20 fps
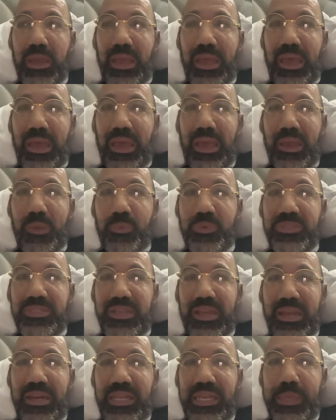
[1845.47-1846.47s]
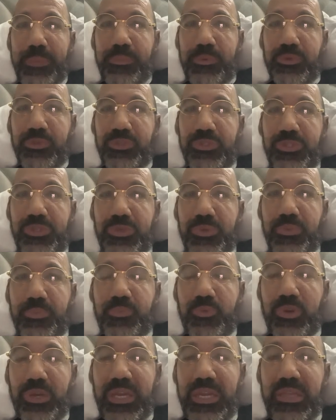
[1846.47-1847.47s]
I was not able to
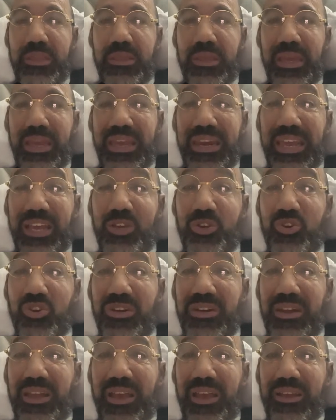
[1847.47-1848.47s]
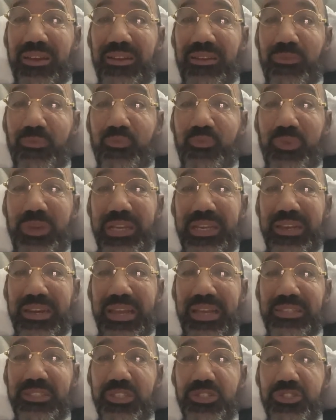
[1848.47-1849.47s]
breathe, and I could not
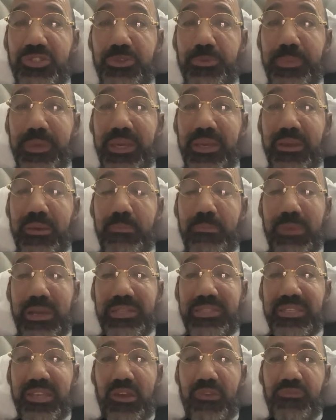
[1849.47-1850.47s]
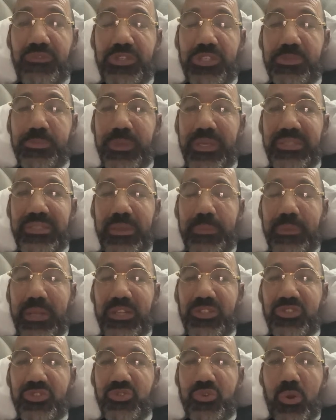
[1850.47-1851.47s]
reconnect the tubing myself just because I'm
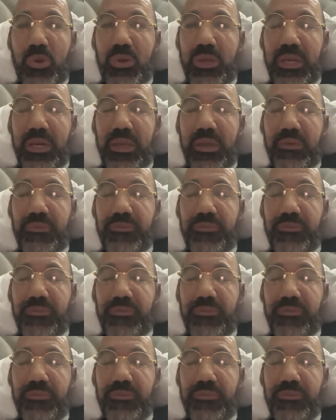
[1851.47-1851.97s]
not strong enough.